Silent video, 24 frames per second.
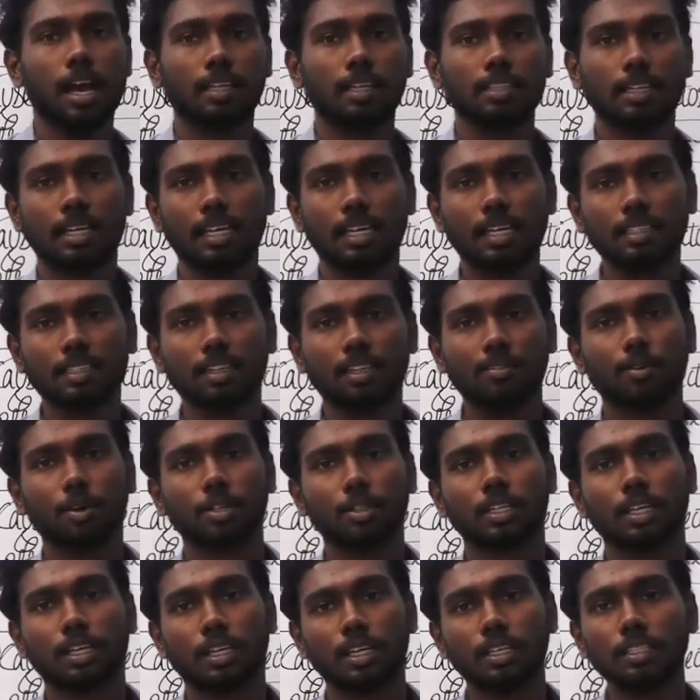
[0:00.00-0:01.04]
and the reason for
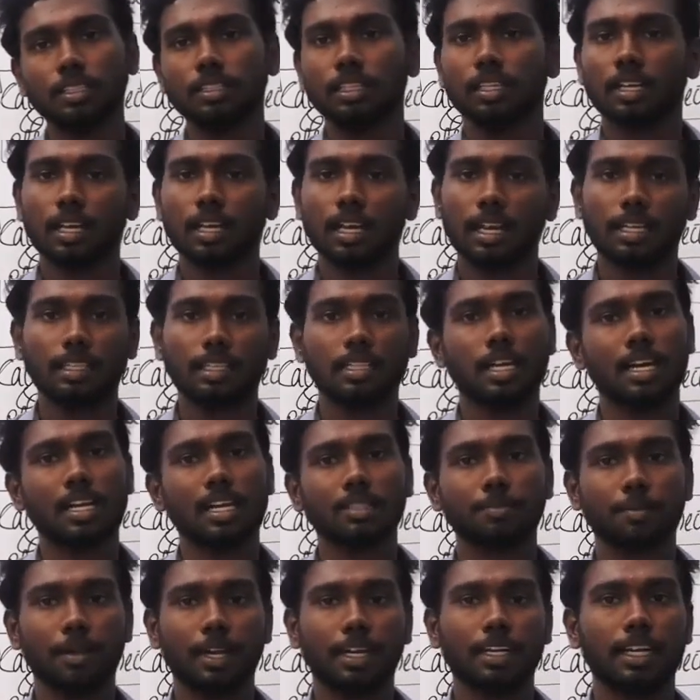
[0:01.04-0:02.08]
that is India
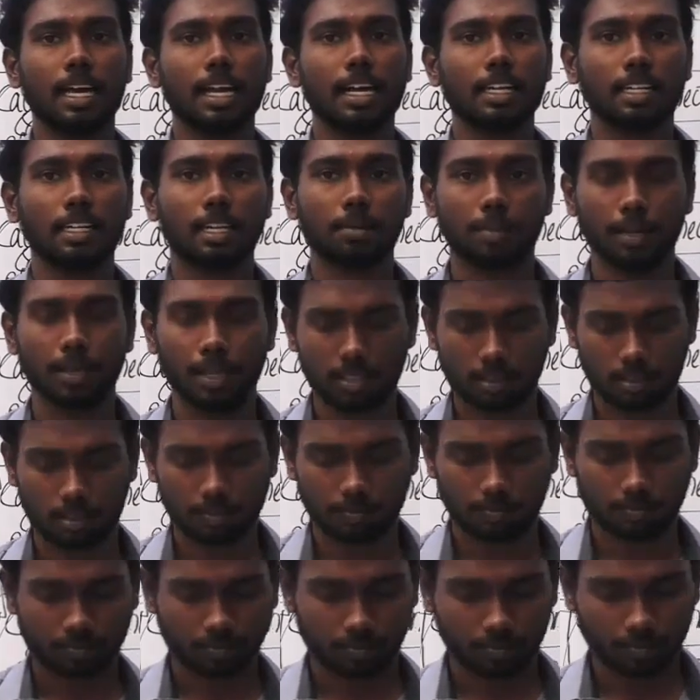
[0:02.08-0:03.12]
has many talented players.
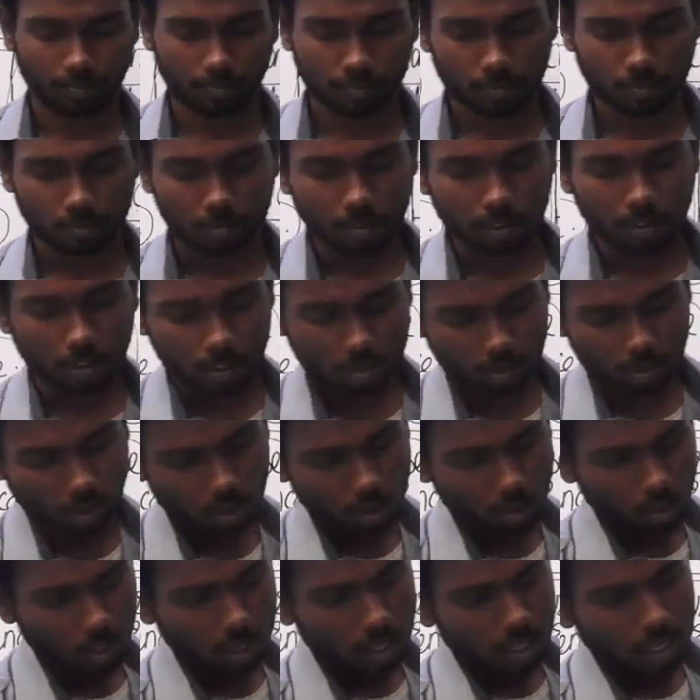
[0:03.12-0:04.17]

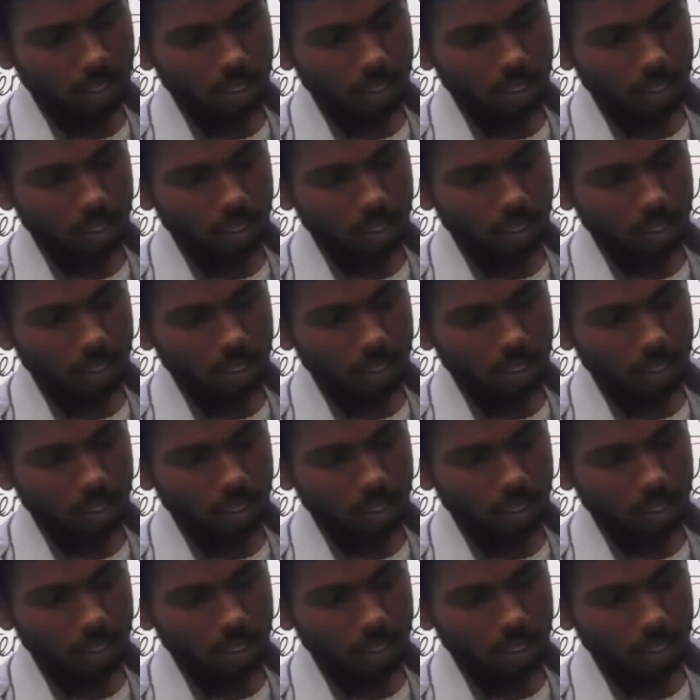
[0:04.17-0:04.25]
So